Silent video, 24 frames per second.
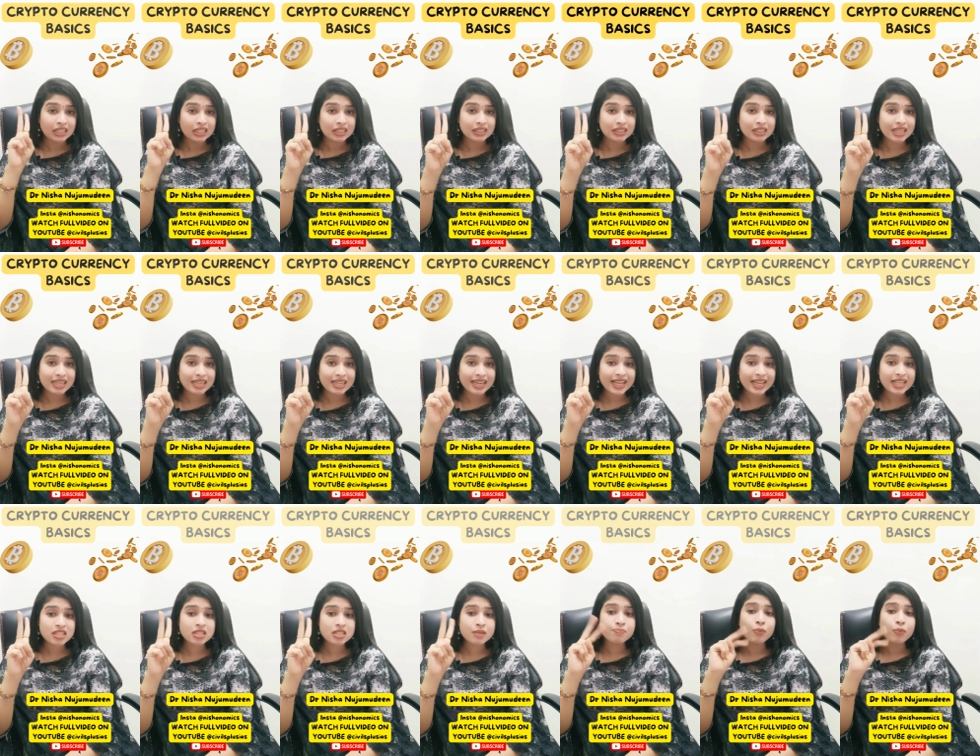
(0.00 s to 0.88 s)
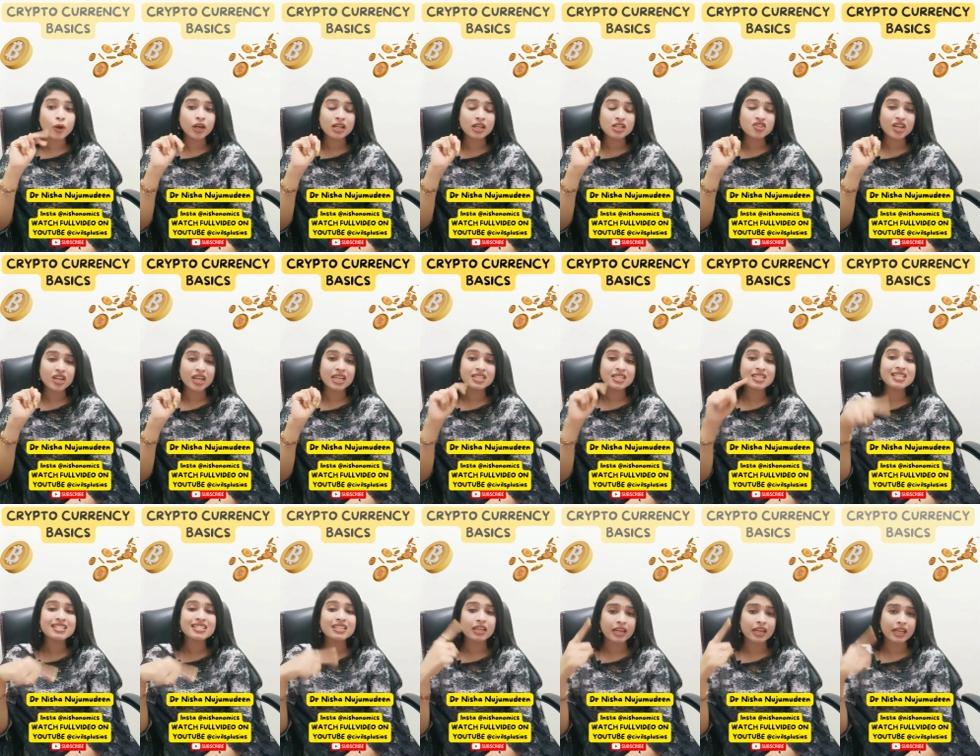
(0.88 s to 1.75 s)
The next important challenge
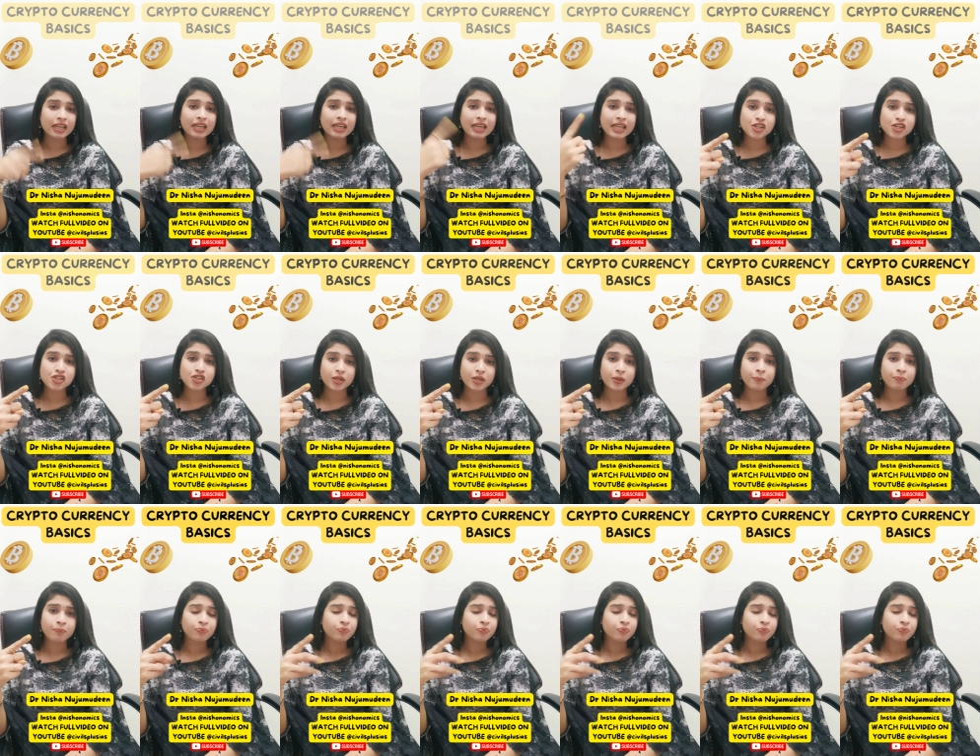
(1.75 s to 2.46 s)
is regulation.